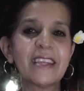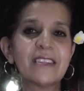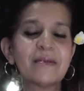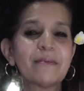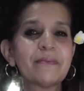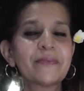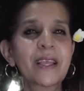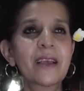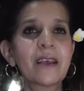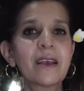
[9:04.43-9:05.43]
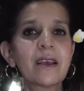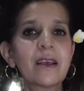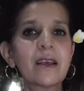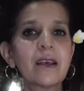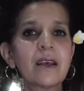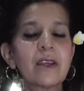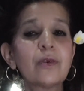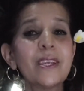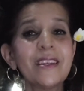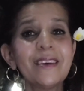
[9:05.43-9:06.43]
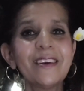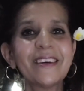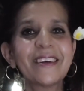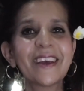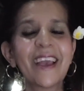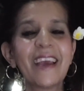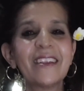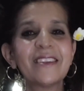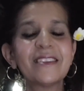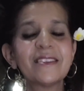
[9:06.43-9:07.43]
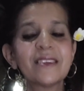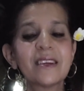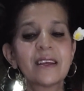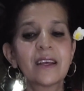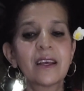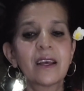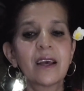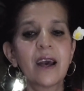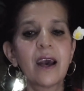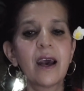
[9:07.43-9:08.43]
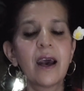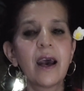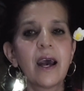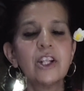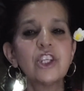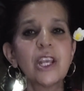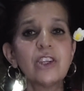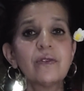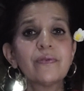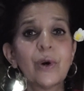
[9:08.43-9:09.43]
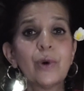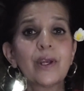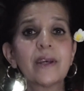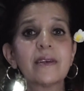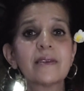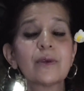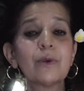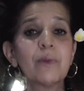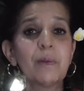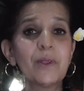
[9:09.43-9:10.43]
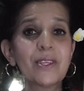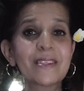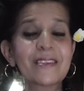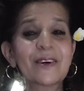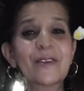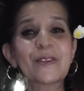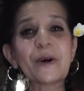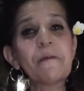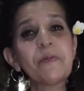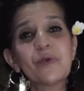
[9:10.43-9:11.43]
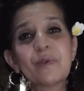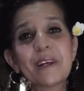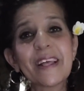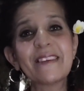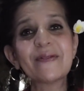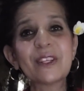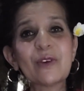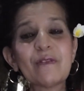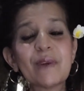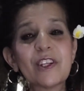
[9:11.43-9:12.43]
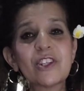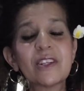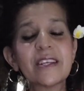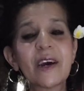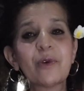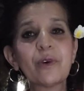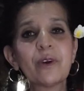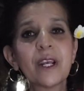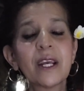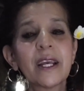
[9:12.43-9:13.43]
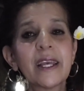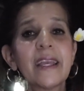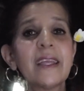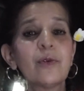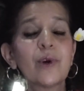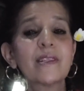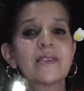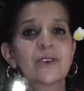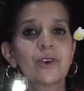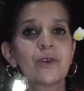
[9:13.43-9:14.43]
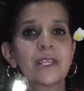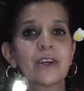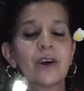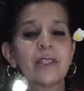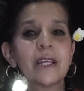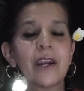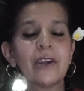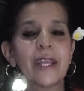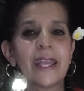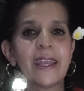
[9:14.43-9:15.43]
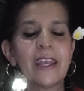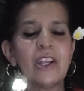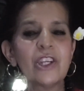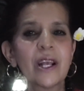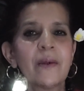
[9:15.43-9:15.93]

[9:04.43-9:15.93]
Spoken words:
and greed and a change of focus. So remember, this is also from my last video, I've mentioned how we're in what's currently called the Iron Age.